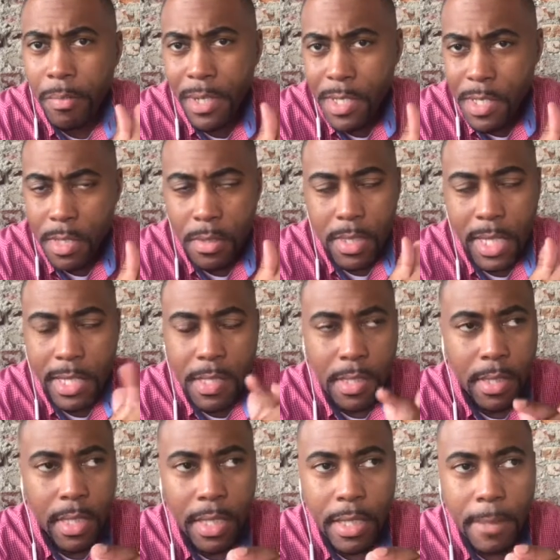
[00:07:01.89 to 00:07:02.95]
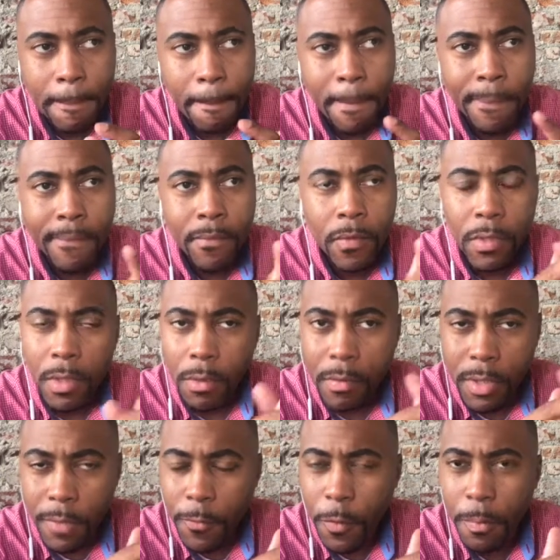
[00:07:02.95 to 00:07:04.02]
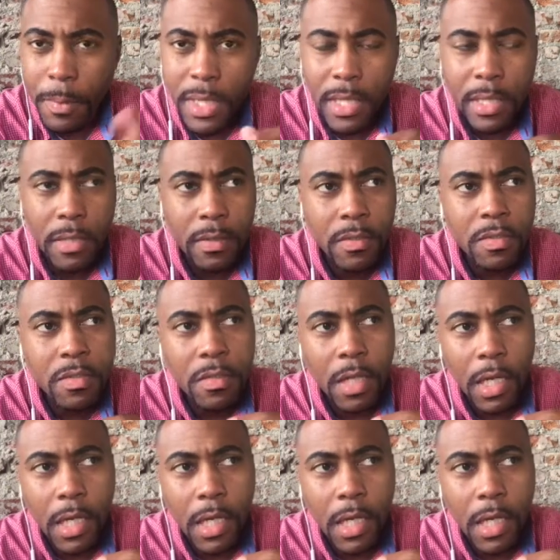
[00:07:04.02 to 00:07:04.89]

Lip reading: busy day today, different meetings